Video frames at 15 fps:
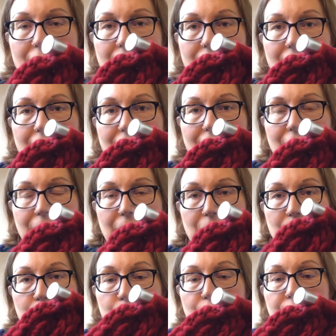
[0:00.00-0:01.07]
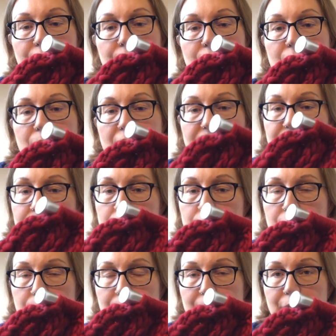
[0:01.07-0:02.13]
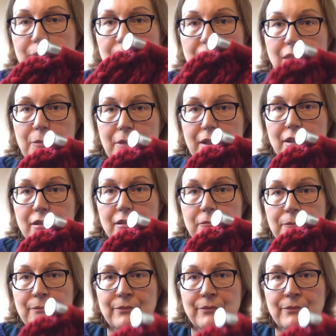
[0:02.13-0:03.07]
if I were to do the magic loop method,